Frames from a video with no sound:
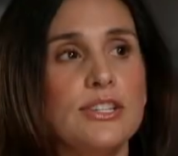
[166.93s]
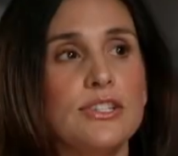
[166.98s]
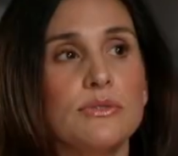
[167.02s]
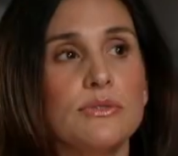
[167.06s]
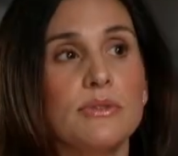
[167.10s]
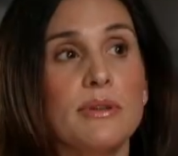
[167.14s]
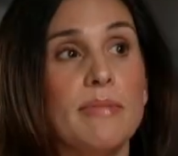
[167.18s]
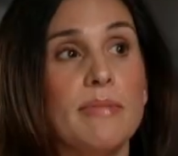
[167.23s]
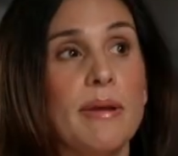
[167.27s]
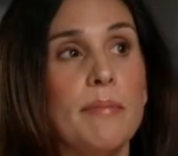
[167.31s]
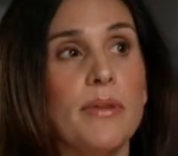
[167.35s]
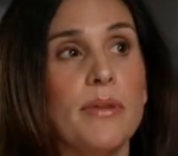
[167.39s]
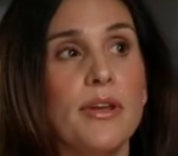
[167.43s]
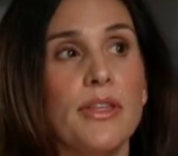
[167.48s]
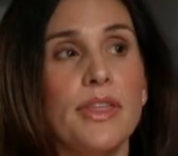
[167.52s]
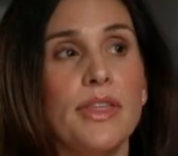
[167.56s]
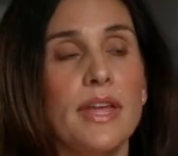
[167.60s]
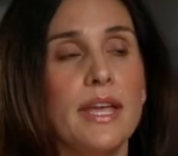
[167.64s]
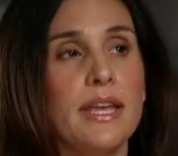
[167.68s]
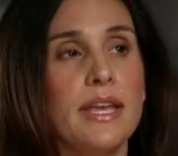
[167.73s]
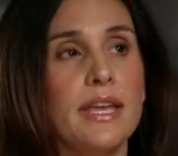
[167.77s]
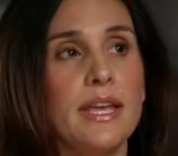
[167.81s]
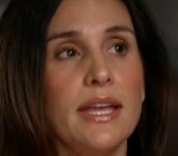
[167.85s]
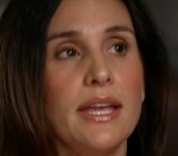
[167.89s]
just remember
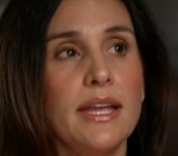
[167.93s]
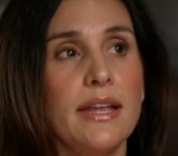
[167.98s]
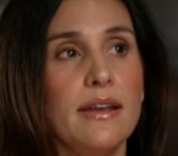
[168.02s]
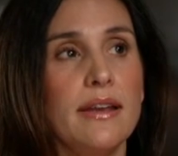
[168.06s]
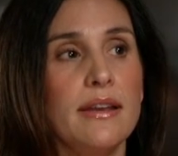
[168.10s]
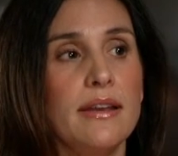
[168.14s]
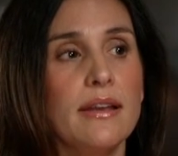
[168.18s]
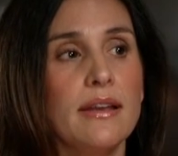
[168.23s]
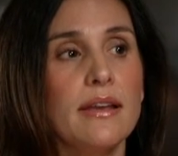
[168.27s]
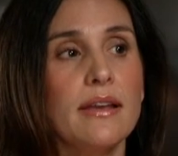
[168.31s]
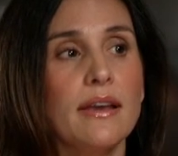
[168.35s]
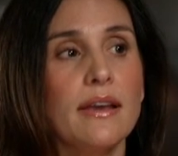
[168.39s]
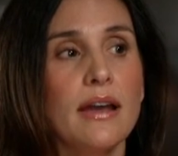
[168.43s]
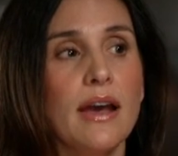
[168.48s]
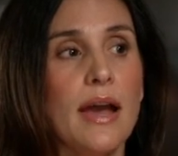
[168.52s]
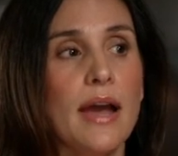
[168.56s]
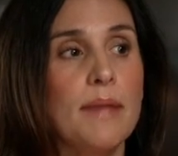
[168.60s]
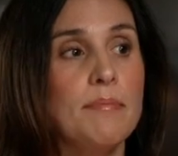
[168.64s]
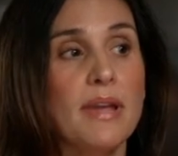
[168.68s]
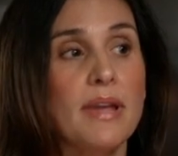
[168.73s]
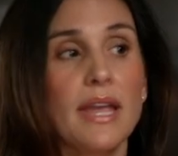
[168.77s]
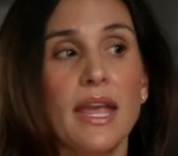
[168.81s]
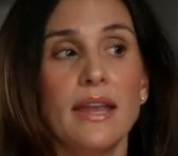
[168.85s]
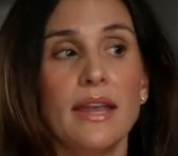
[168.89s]
thinking,
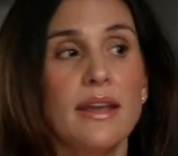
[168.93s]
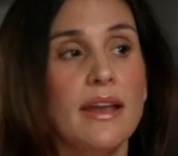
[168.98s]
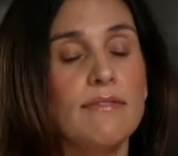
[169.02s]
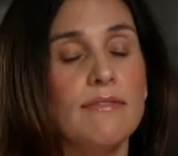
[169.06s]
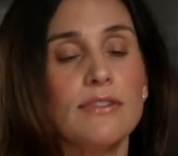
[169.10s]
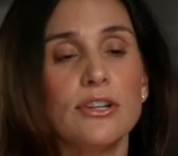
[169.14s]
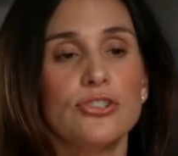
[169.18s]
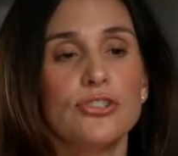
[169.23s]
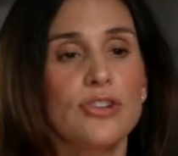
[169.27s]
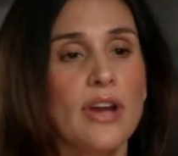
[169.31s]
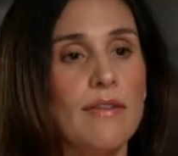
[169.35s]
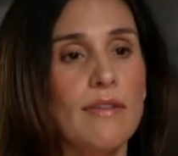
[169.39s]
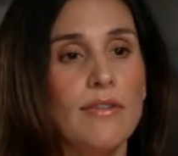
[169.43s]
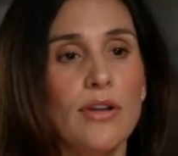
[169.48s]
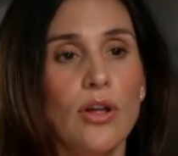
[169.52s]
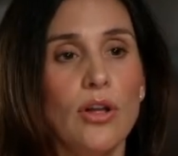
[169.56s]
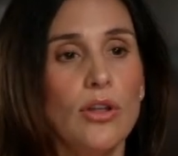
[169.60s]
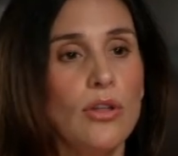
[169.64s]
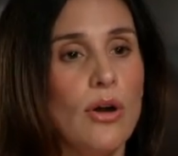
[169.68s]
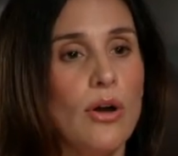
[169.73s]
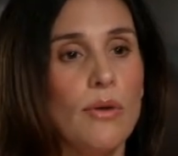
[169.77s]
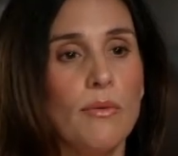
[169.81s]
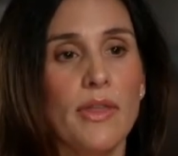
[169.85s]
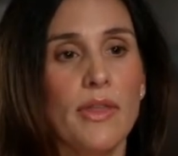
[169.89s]
I can never travel
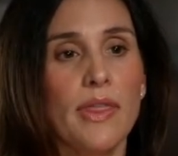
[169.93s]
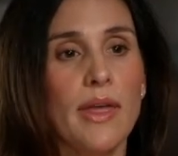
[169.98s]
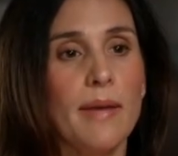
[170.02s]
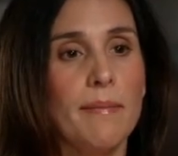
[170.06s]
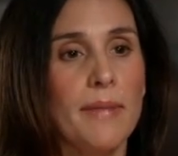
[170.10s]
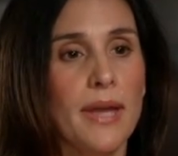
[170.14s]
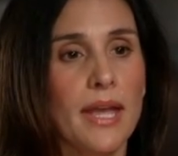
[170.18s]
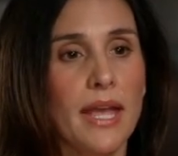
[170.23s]
alone with him